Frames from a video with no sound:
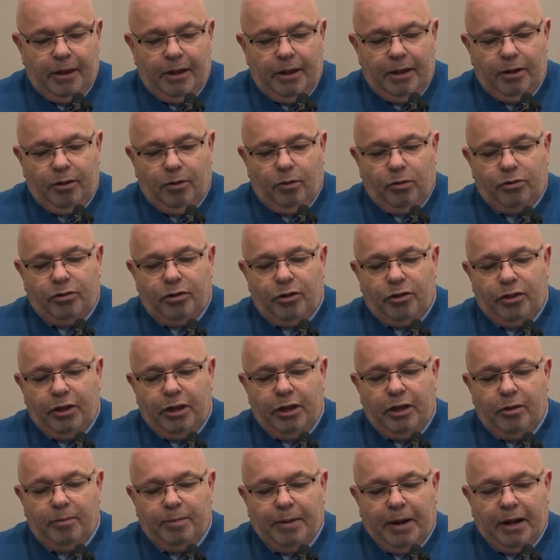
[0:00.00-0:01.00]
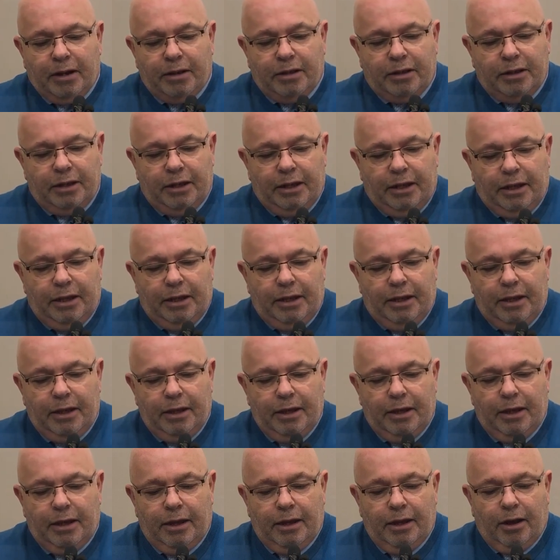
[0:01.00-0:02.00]
You also think about the
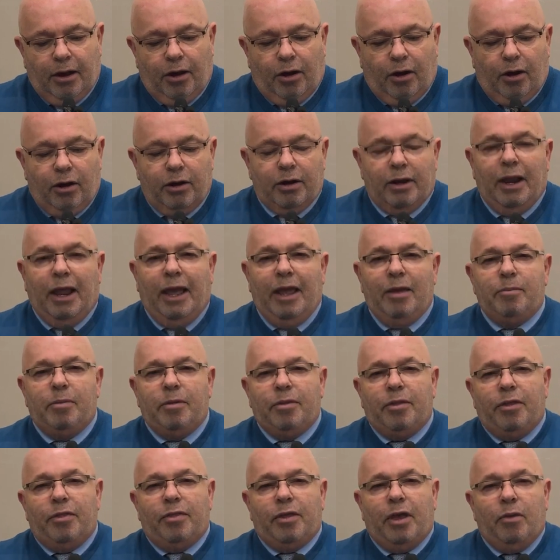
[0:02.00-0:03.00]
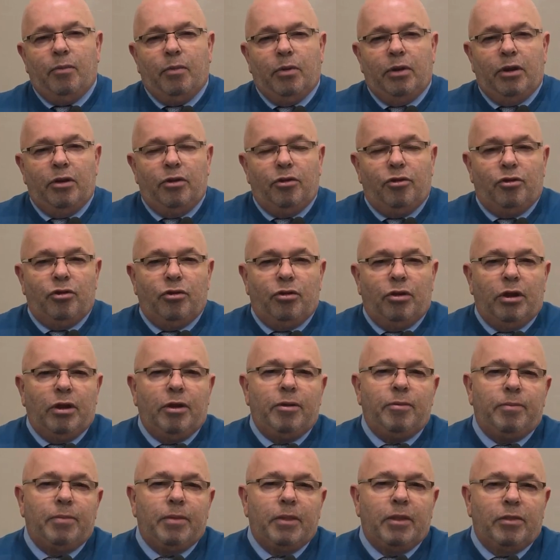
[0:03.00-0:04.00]
hard labor that they would endure,
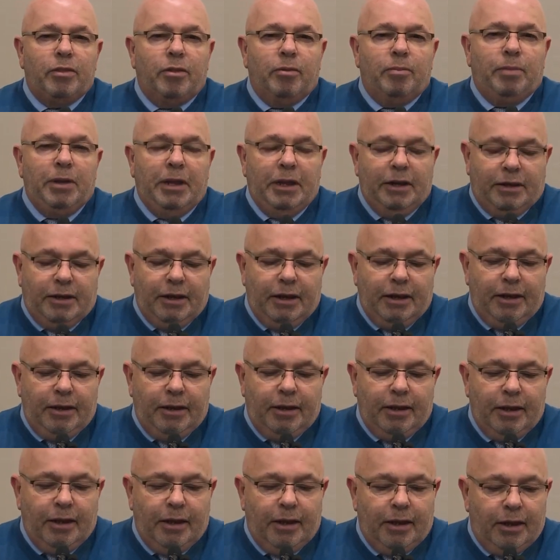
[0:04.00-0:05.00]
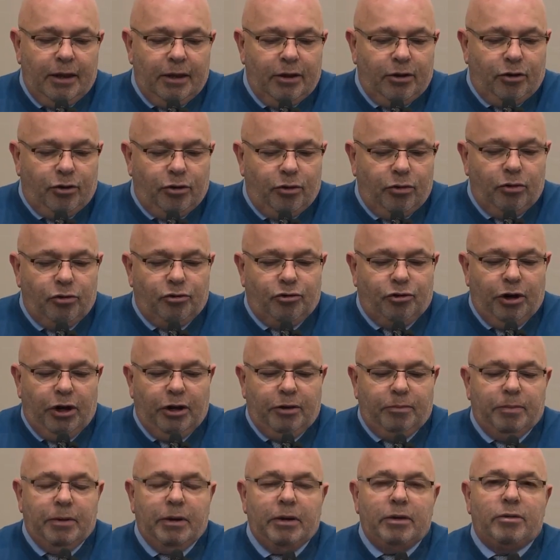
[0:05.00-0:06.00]
the beating, cruel
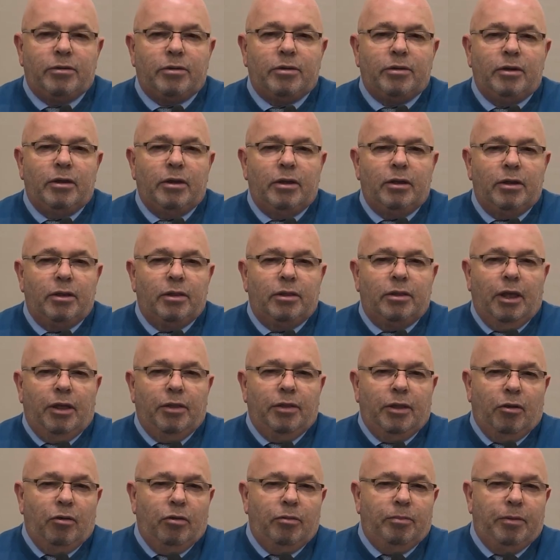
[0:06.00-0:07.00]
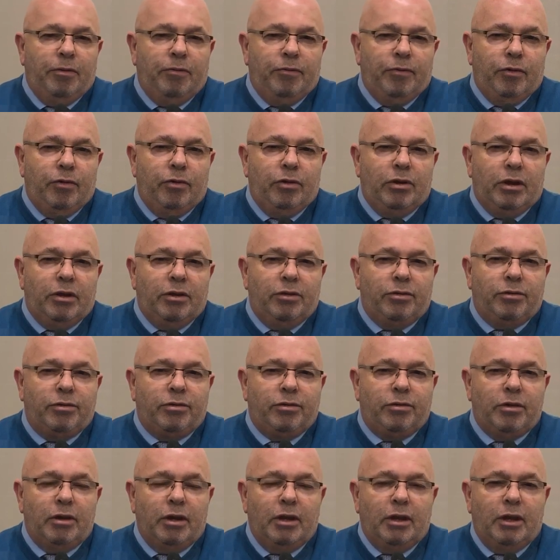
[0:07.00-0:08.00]
treatment, that they would be viewed
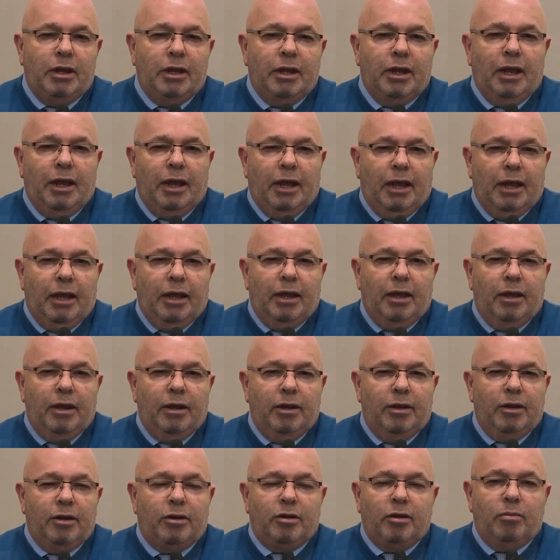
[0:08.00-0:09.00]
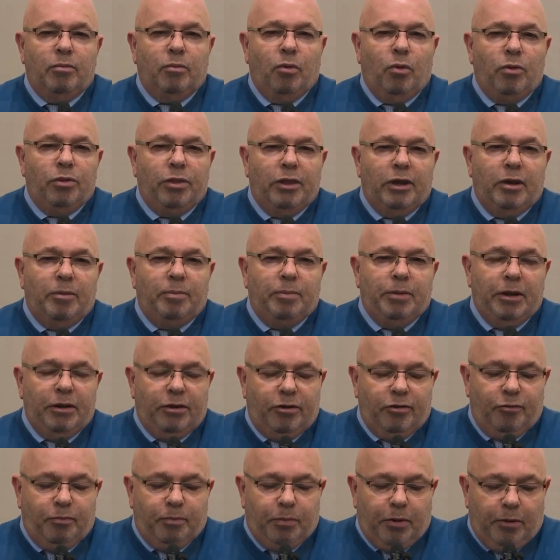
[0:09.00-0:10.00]
as uh, little more than a piece
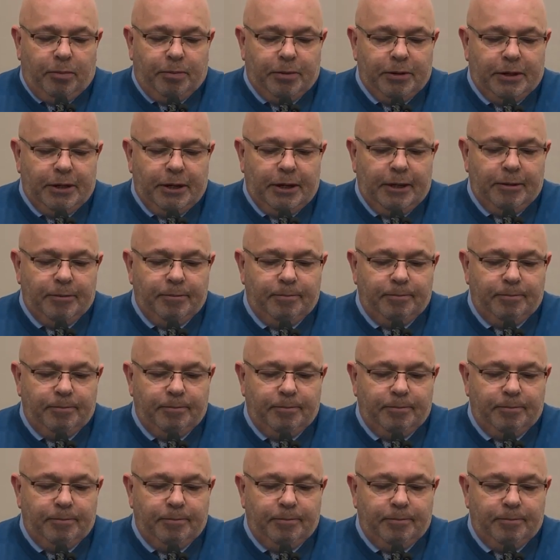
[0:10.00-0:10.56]
of property.